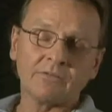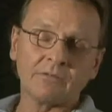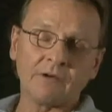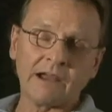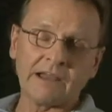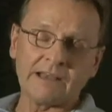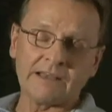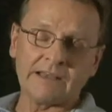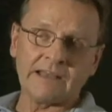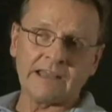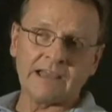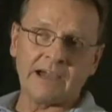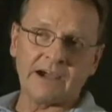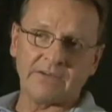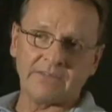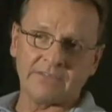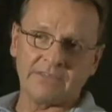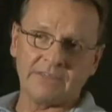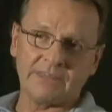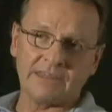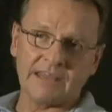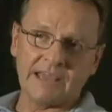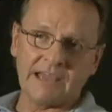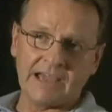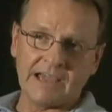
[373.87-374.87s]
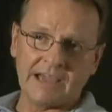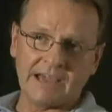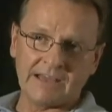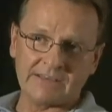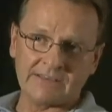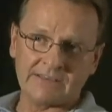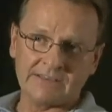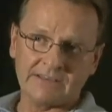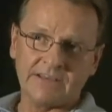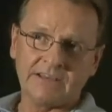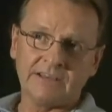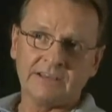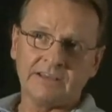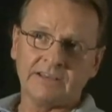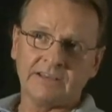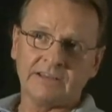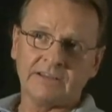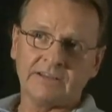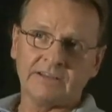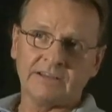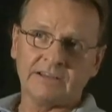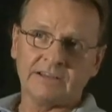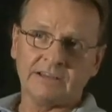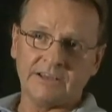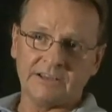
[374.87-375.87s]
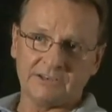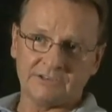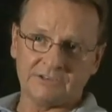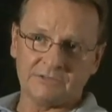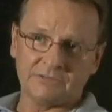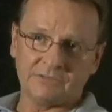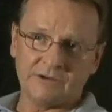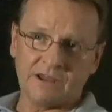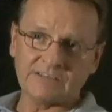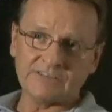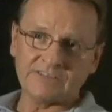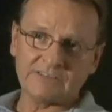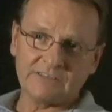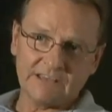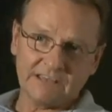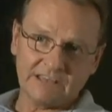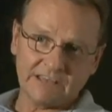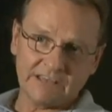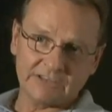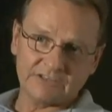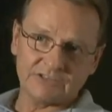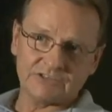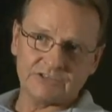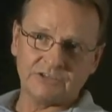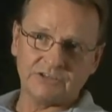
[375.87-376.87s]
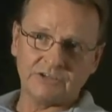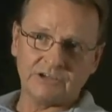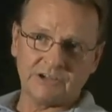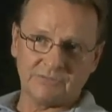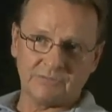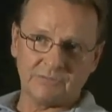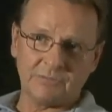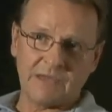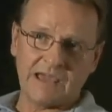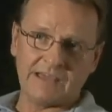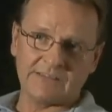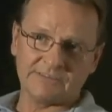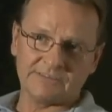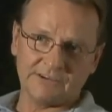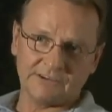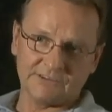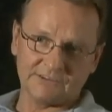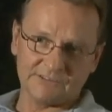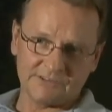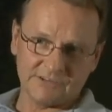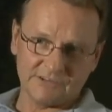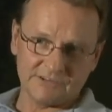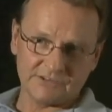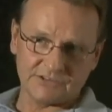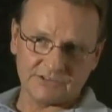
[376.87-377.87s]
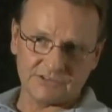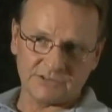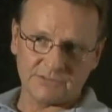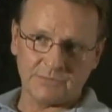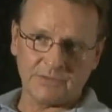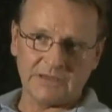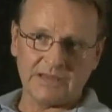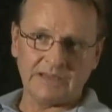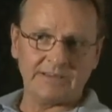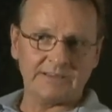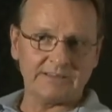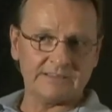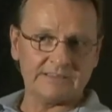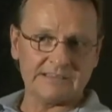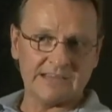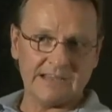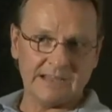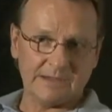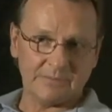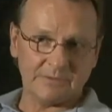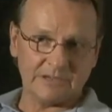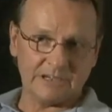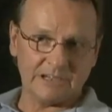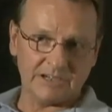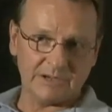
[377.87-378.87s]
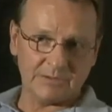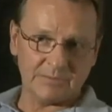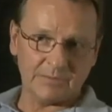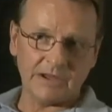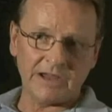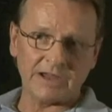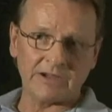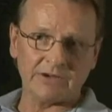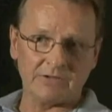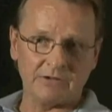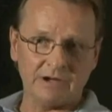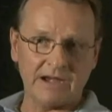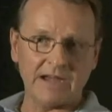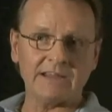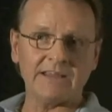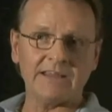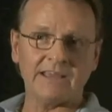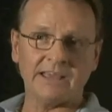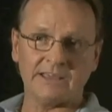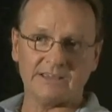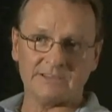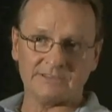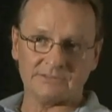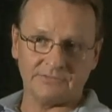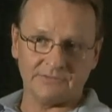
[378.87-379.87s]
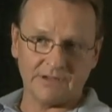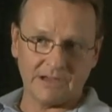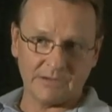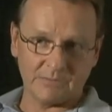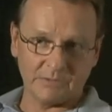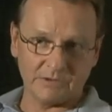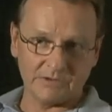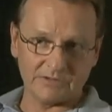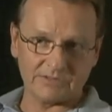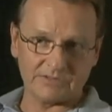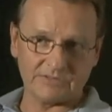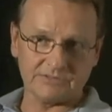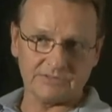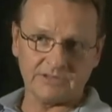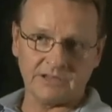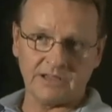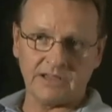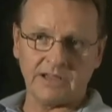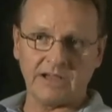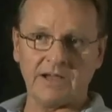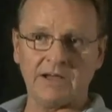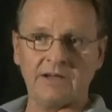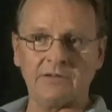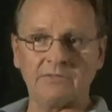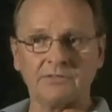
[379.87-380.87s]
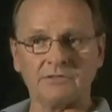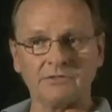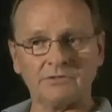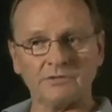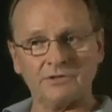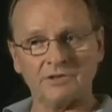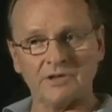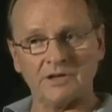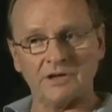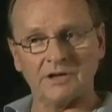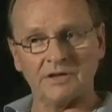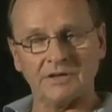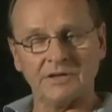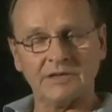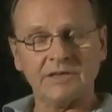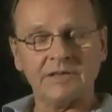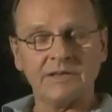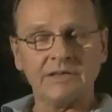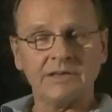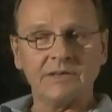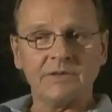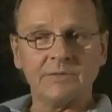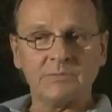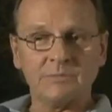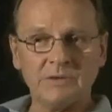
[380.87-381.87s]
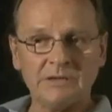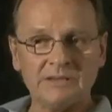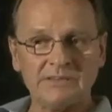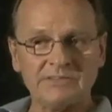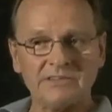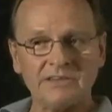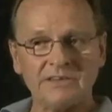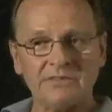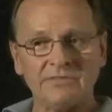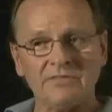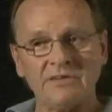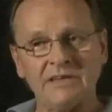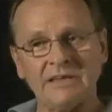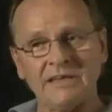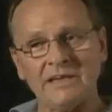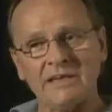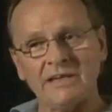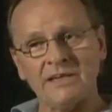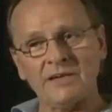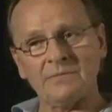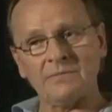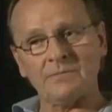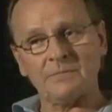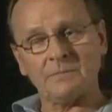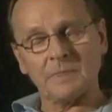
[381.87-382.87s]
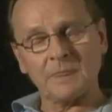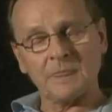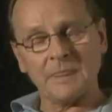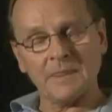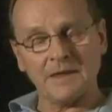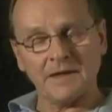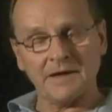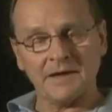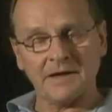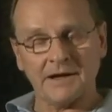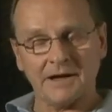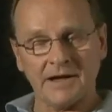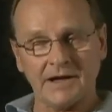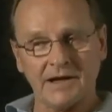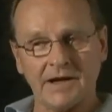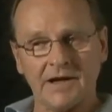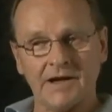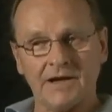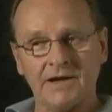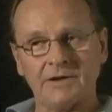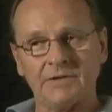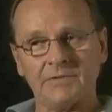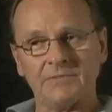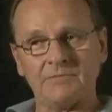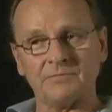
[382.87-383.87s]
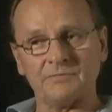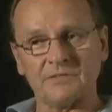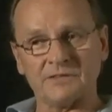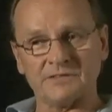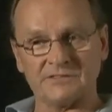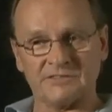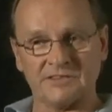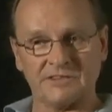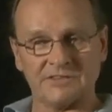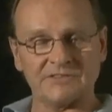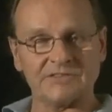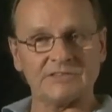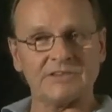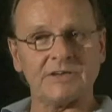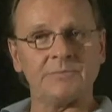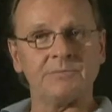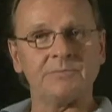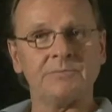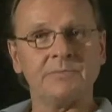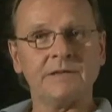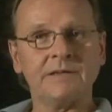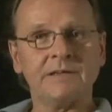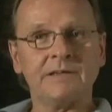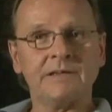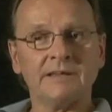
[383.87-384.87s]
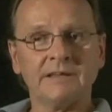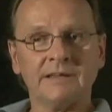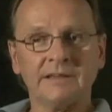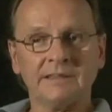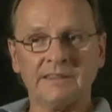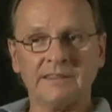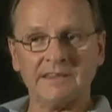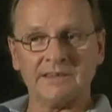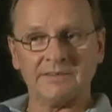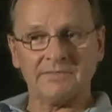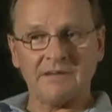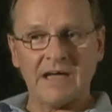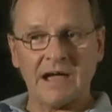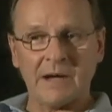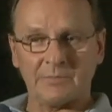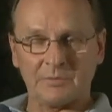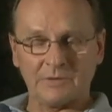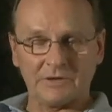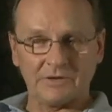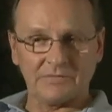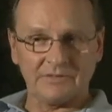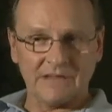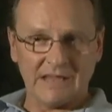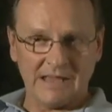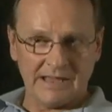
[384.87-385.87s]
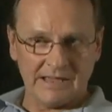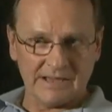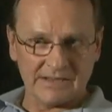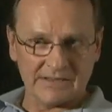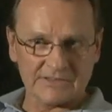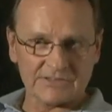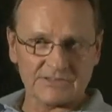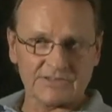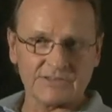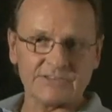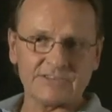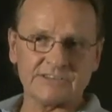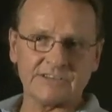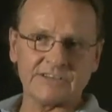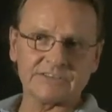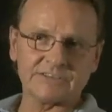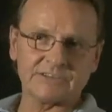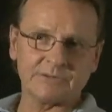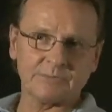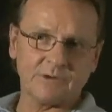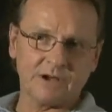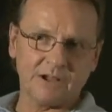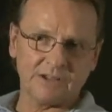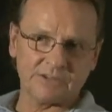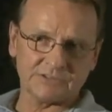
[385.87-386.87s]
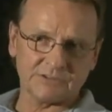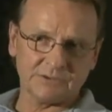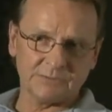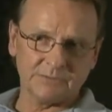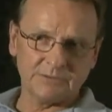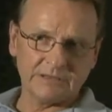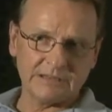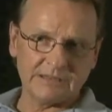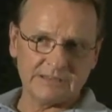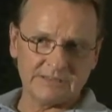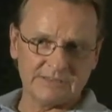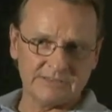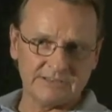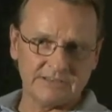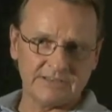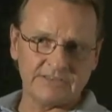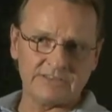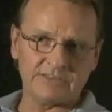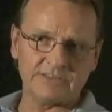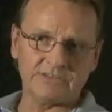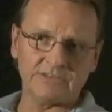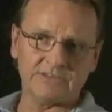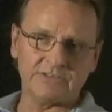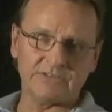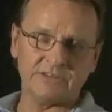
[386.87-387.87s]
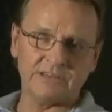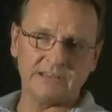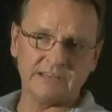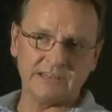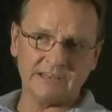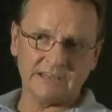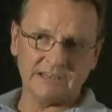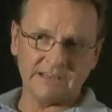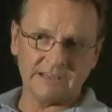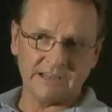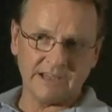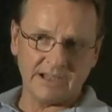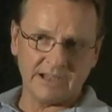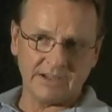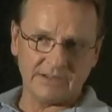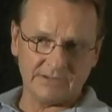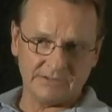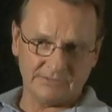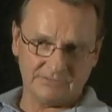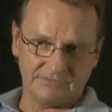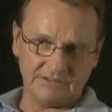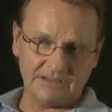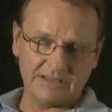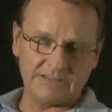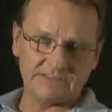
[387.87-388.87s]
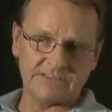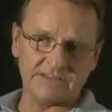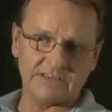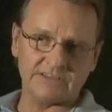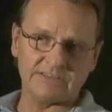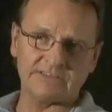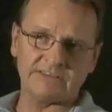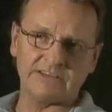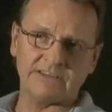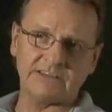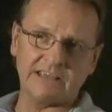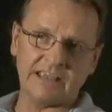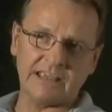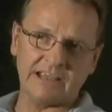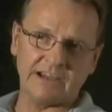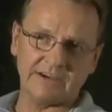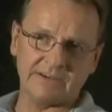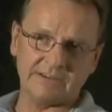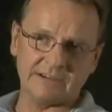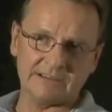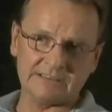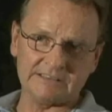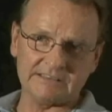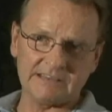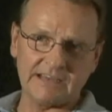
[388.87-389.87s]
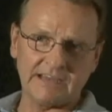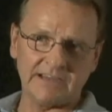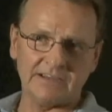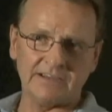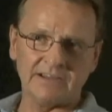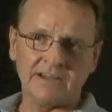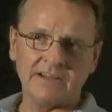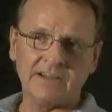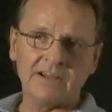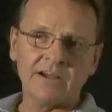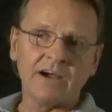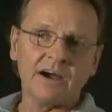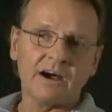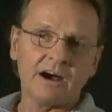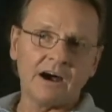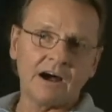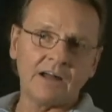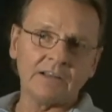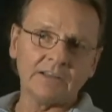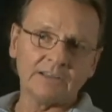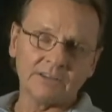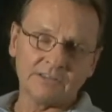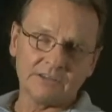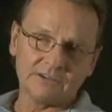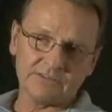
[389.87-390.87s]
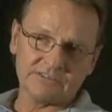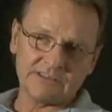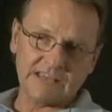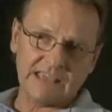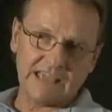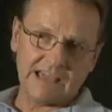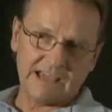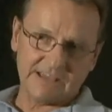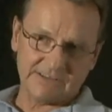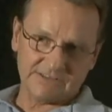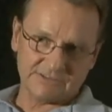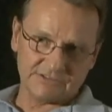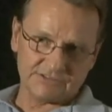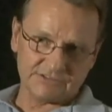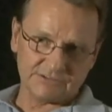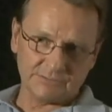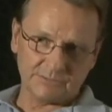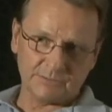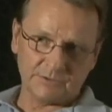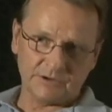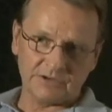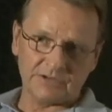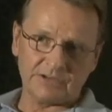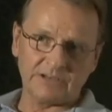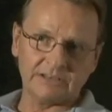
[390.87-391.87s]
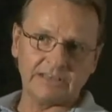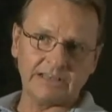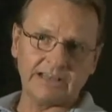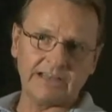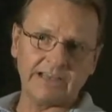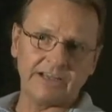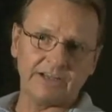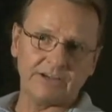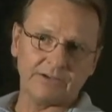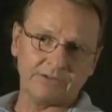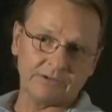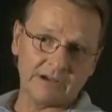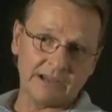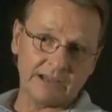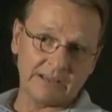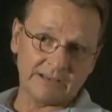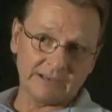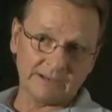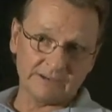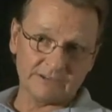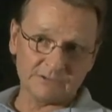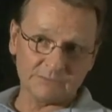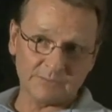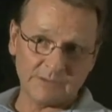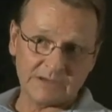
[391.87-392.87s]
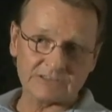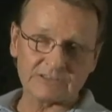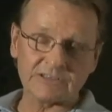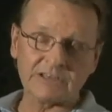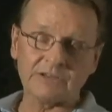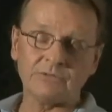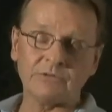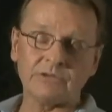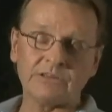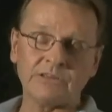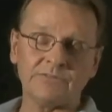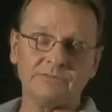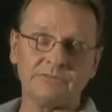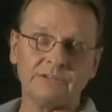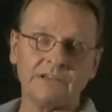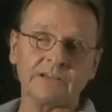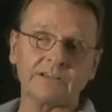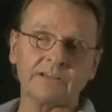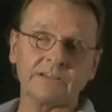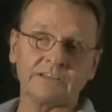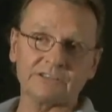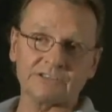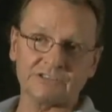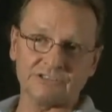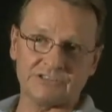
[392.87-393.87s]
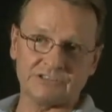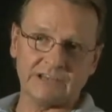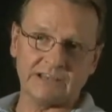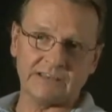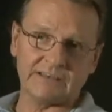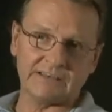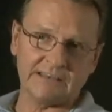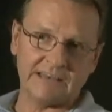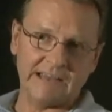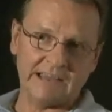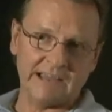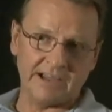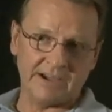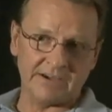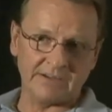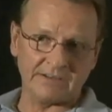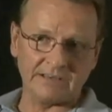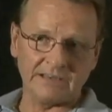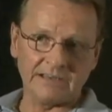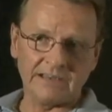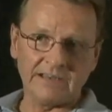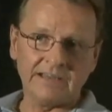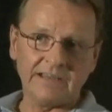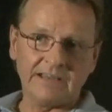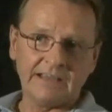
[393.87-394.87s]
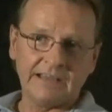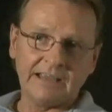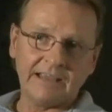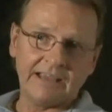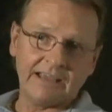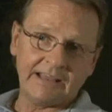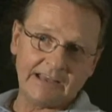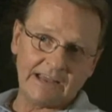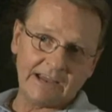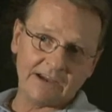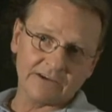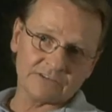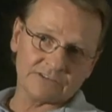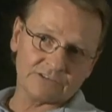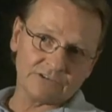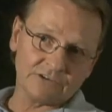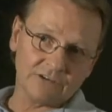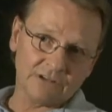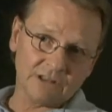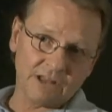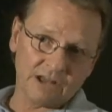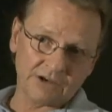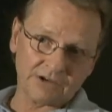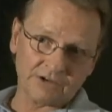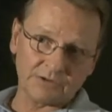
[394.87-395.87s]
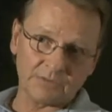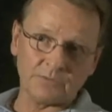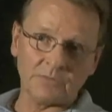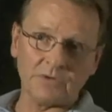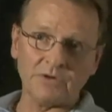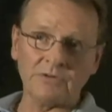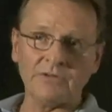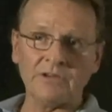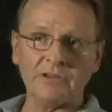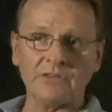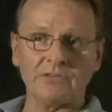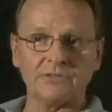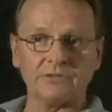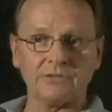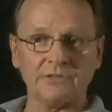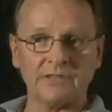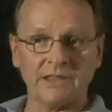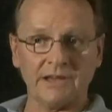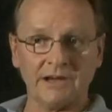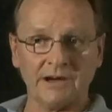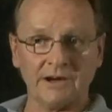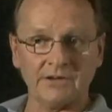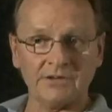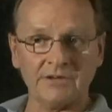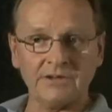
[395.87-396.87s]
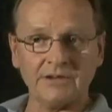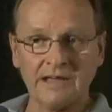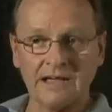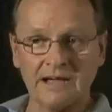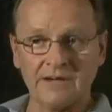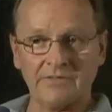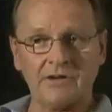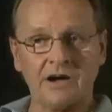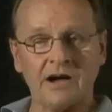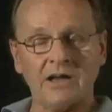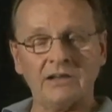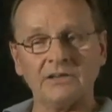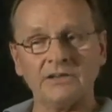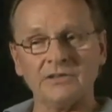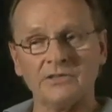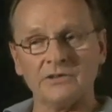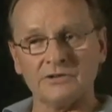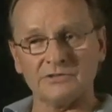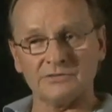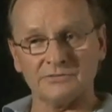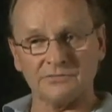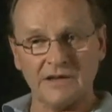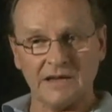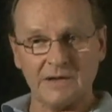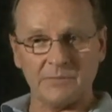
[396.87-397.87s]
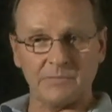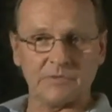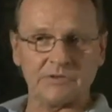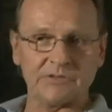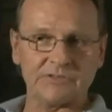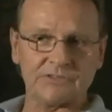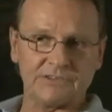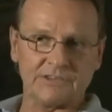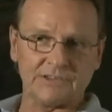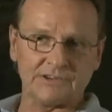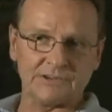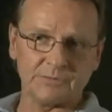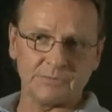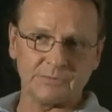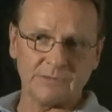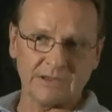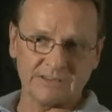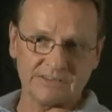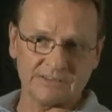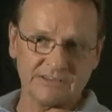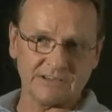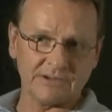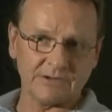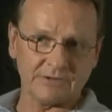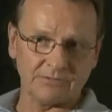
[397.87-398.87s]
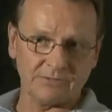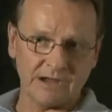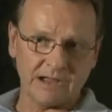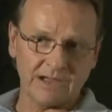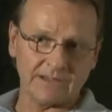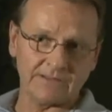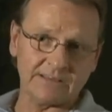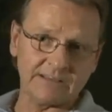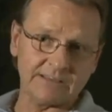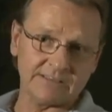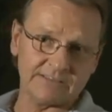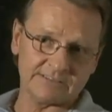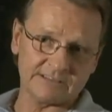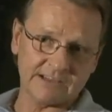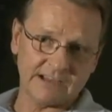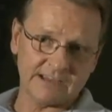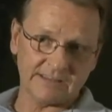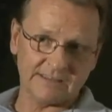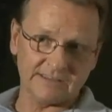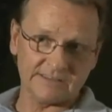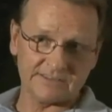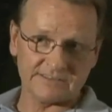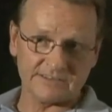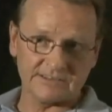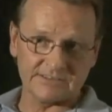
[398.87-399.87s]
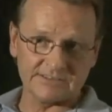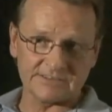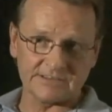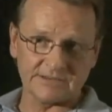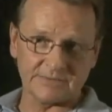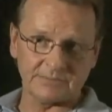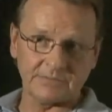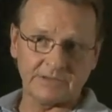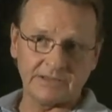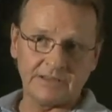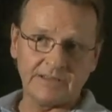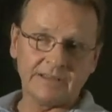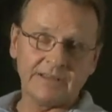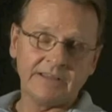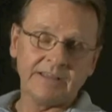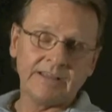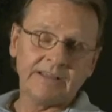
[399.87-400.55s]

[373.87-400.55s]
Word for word: right now that address the issue of mass air sensors being contaminated by crankcase vapors uh, through the PCV uh, system. The evaporative canister system also bleeds into the, uh, feeds into the air intake. All of those gases are percolating around there, especially when the vehicle is shut down and air is no longer moving through there. You have all of those vapors that are mixing around inside the system.